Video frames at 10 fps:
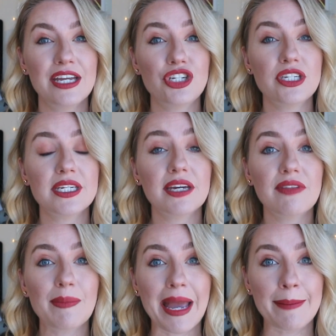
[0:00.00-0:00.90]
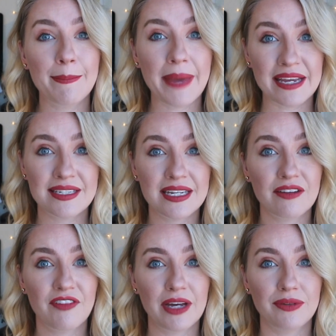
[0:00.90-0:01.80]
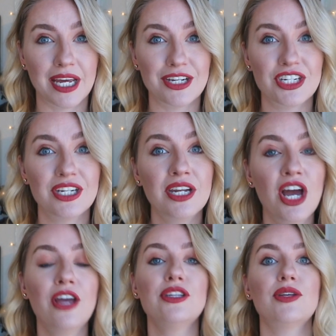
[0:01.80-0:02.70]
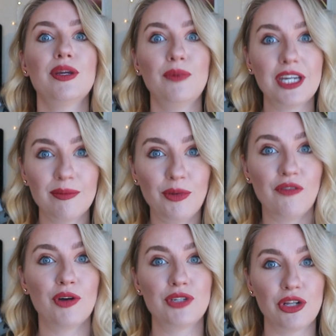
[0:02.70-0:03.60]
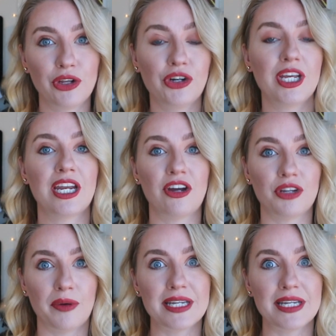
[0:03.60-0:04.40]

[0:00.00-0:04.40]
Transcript: It's just to give them a basic foundation, so then we can move on to learning in other